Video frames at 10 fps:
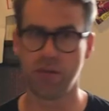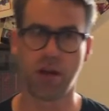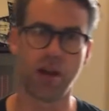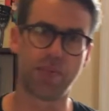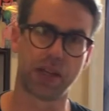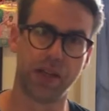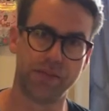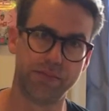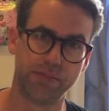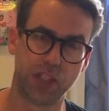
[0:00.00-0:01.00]
I play
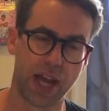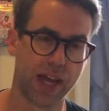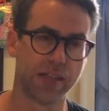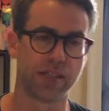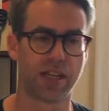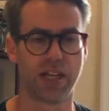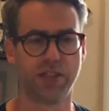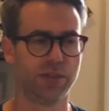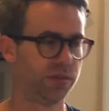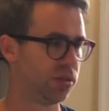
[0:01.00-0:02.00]
jazz, and I
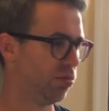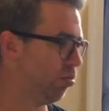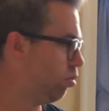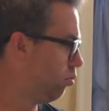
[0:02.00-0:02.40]
do some,